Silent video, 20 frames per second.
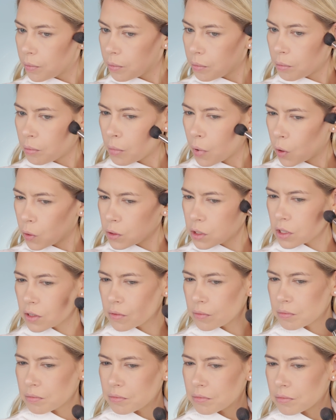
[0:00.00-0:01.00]
most
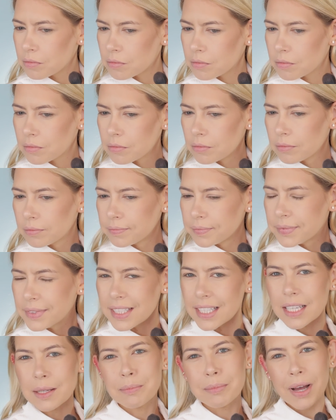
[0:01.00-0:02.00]

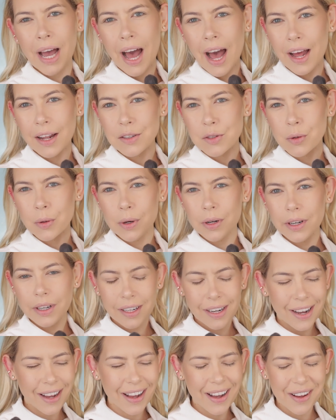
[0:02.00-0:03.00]
deep
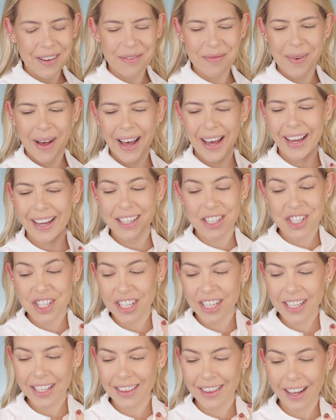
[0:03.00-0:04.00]
contour of my
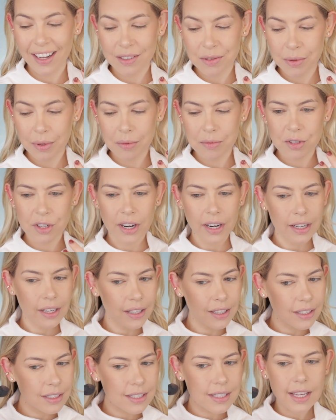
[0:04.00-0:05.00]
cheek that's what I'm trying
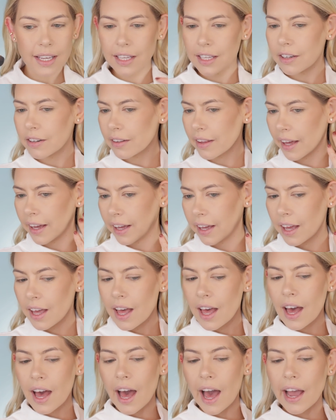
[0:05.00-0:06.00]
to say here like
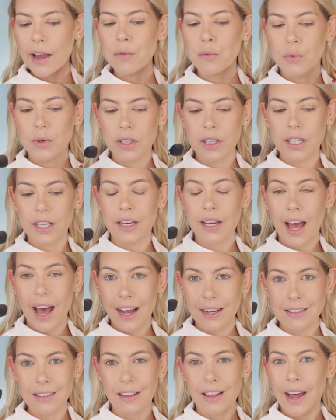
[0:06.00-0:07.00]
I really
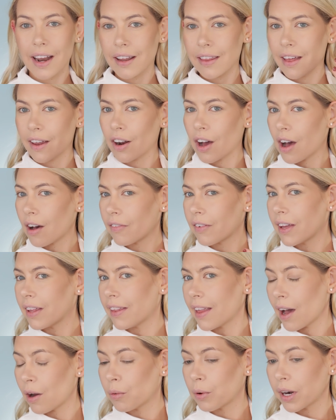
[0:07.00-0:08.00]
knocked a lot of that off
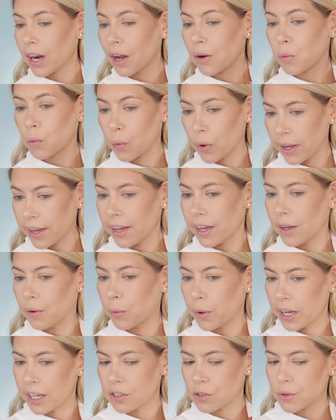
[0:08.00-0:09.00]
and that went on way
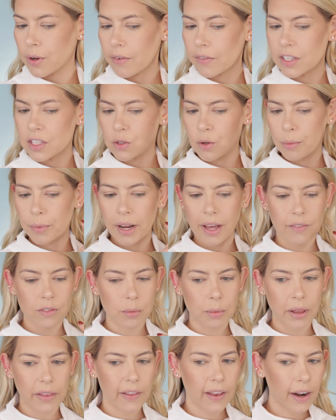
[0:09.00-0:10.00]
way too heavy so I'm gonna have
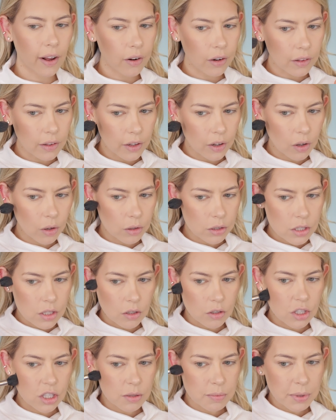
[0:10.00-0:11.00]
to blend that out a little
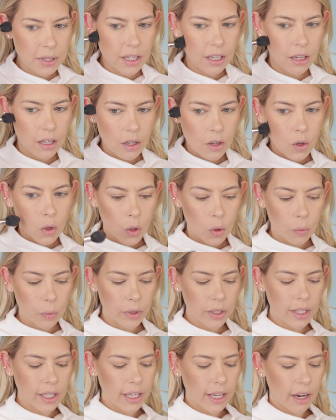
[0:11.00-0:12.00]
so just be
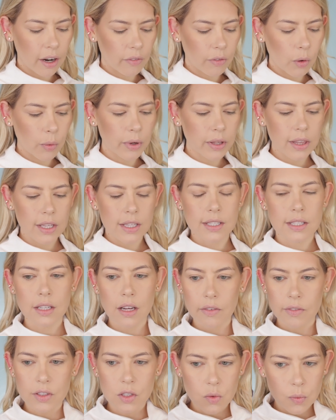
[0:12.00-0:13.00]
really careful with this
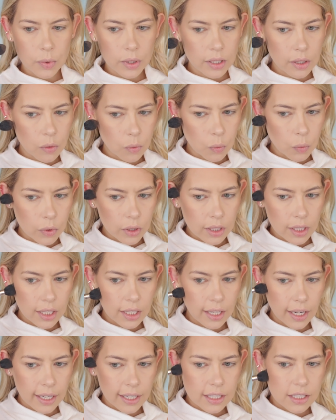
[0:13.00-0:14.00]
stuff it's really really
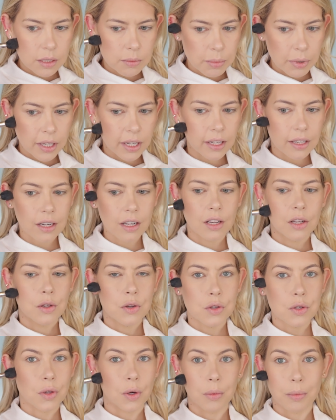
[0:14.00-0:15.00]
nice but
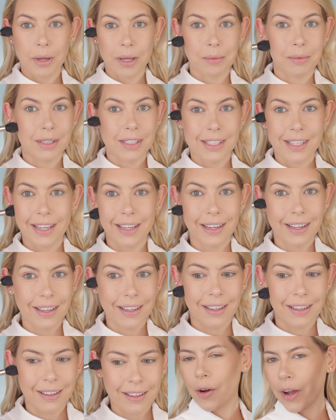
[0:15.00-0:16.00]
so pigmented.
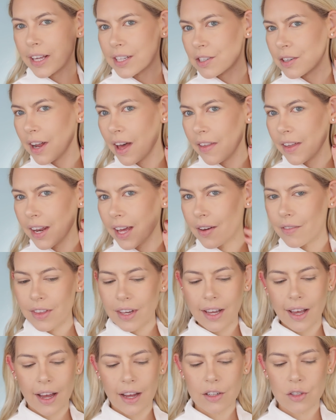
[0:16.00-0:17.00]
Okay, so now that I have
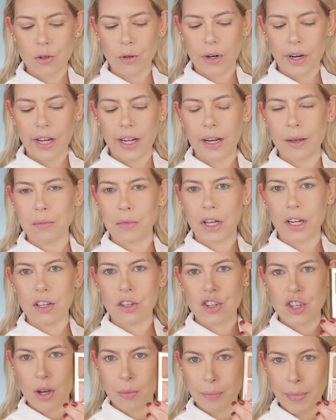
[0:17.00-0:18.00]
the contour on, I'm gonna
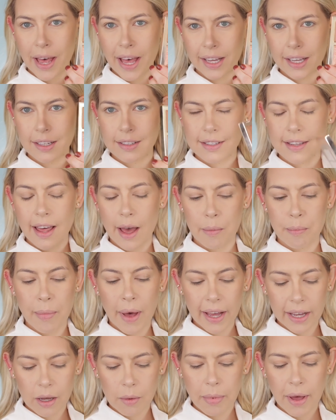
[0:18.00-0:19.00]
jump back into that
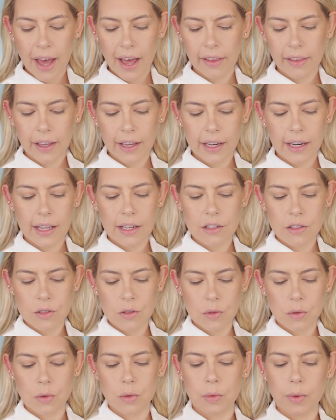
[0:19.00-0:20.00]
Becca palette and
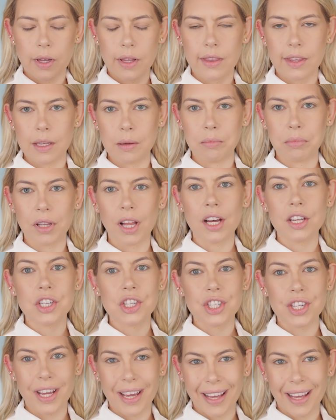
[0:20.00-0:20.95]
do the blush